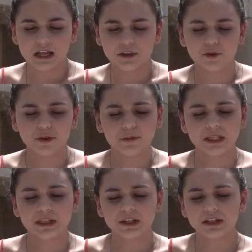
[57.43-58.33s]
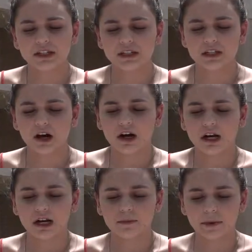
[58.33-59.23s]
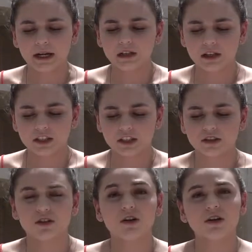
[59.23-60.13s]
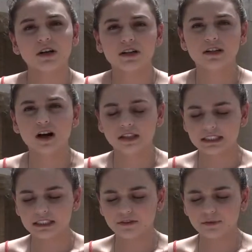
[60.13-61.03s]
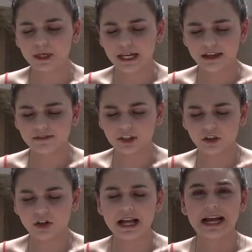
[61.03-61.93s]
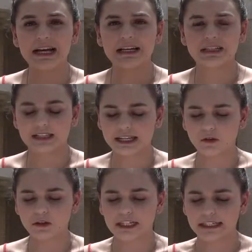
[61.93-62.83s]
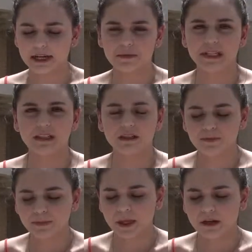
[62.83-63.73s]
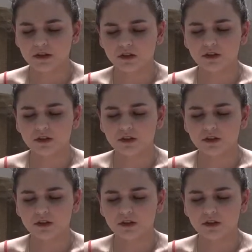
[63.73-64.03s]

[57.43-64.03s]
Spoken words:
The 3 main theories are biological, cognitive behavioral, and psychodynamic. So